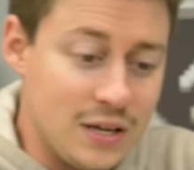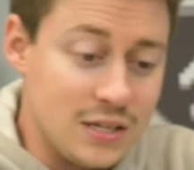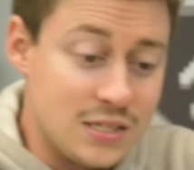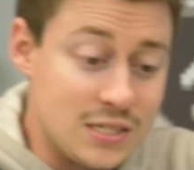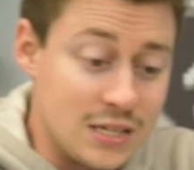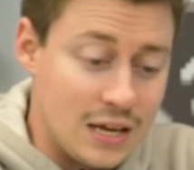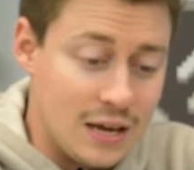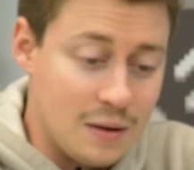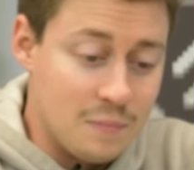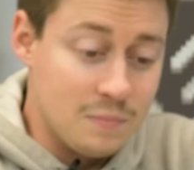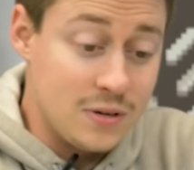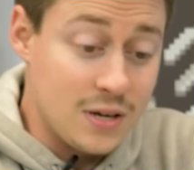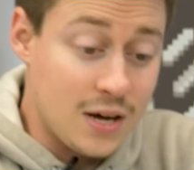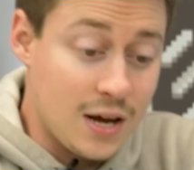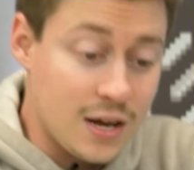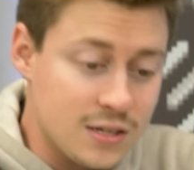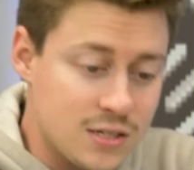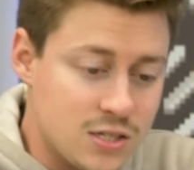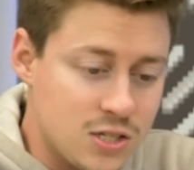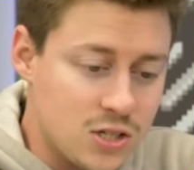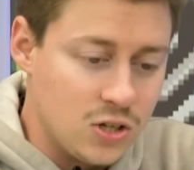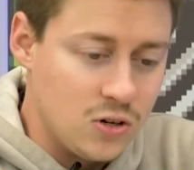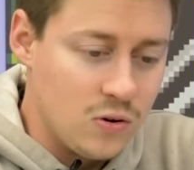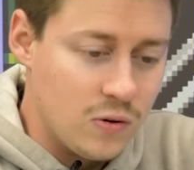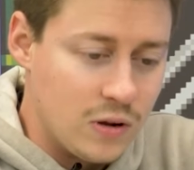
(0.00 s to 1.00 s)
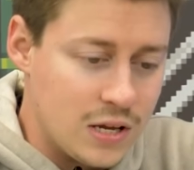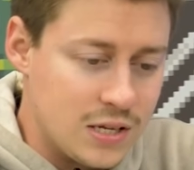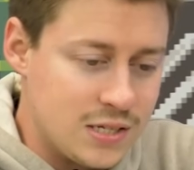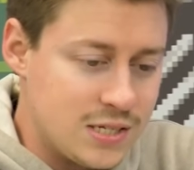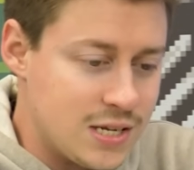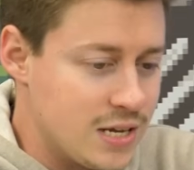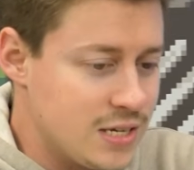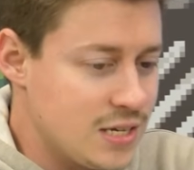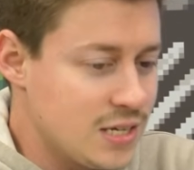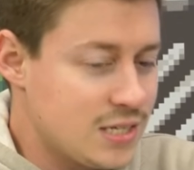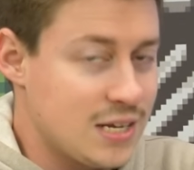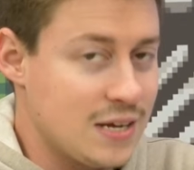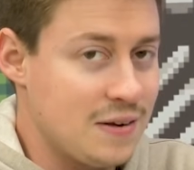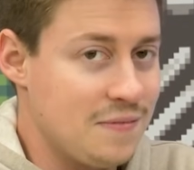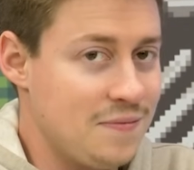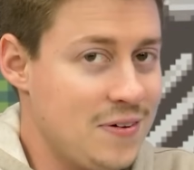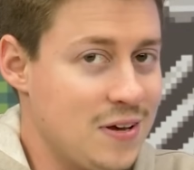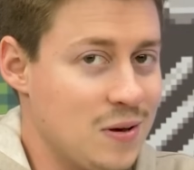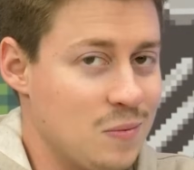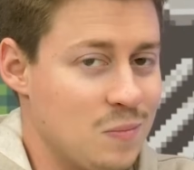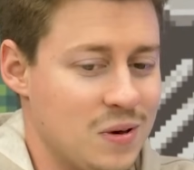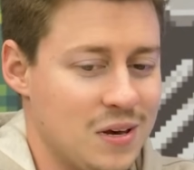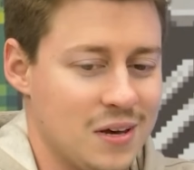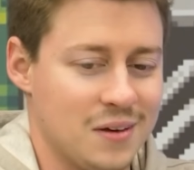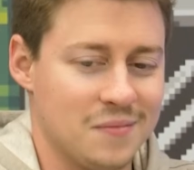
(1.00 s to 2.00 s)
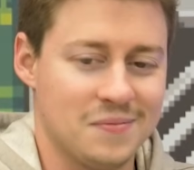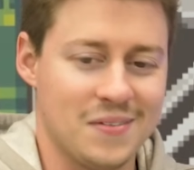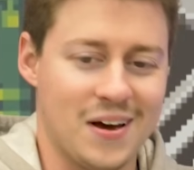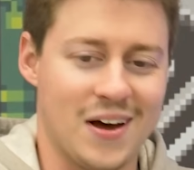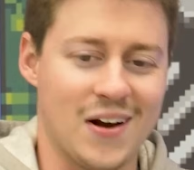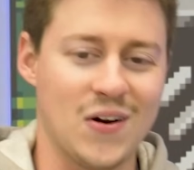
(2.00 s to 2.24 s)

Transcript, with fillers: and it's M dot two and it says it's NVMe.